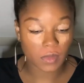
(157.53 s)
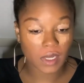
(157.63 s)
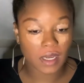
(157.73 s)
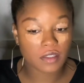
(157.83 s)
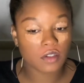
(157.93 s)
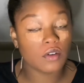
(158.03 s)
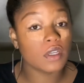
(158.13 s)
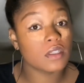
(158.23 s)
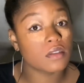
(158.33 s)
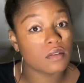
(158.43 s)
I stole
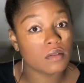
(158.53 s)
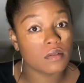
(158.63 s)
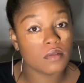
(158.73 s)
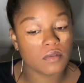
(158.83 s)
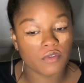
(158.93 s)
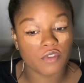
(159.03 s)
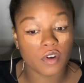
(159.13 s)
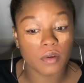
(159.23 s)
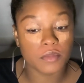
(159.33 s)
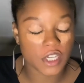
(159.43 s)
this
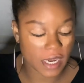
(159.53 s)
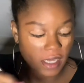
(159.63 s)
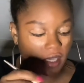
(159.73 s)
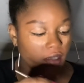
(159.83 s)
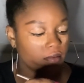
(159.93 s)
from Jackie.